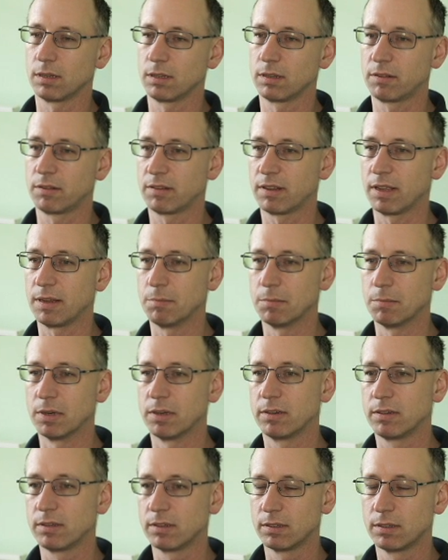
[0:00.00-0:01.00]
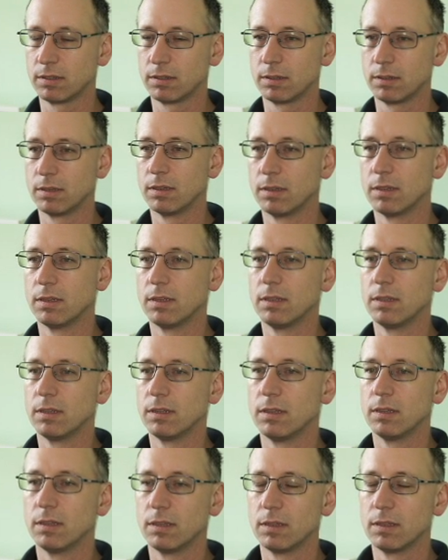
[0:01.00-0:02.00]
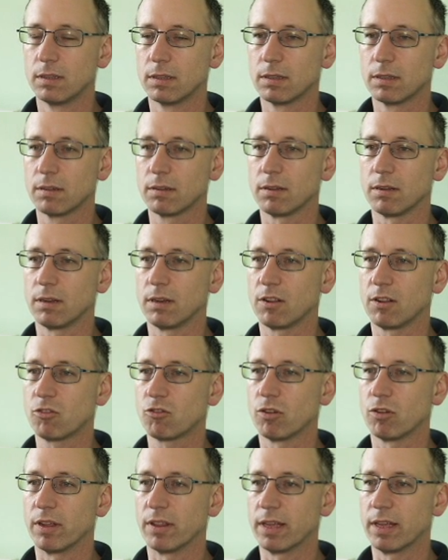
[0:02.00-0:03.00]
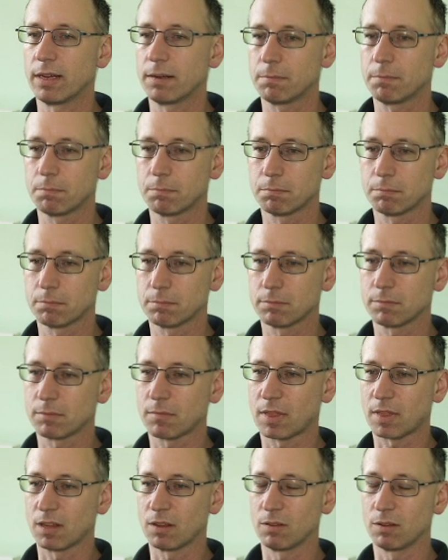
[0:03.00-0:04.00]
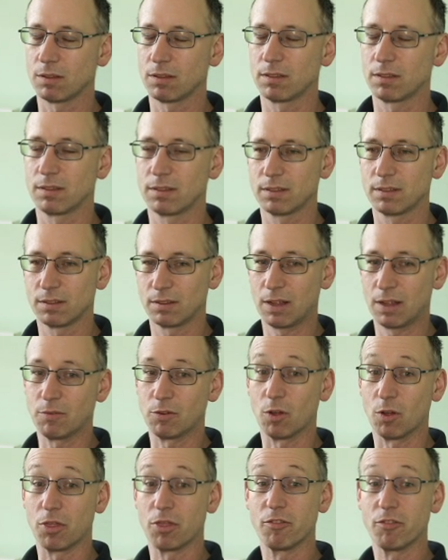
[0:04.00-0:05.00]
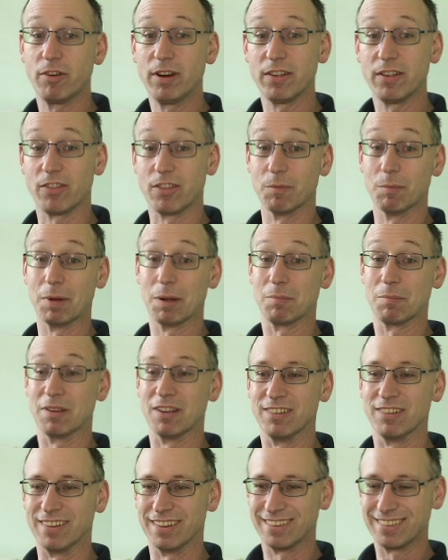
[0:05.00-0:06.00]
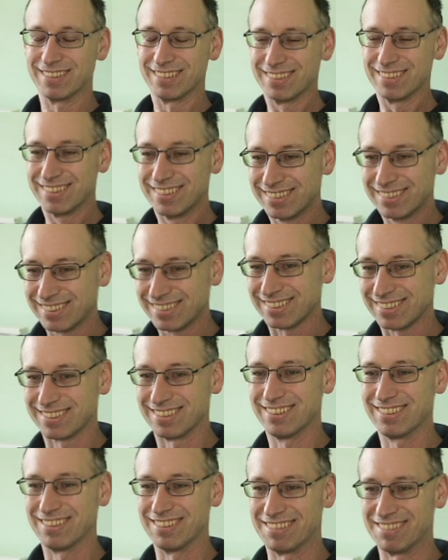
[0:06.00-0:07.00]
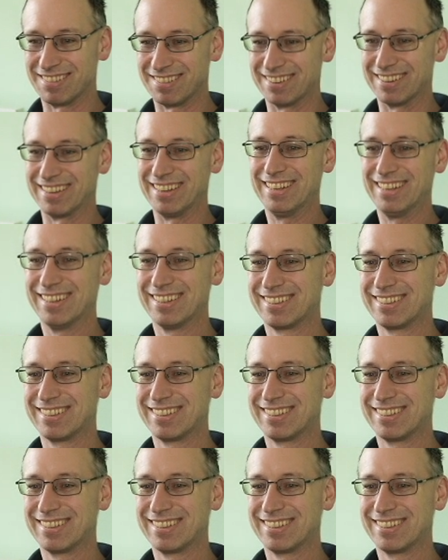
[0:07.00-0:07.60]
statement. So let's try that. Now we've got 3 of them uploaded. It's looking silly.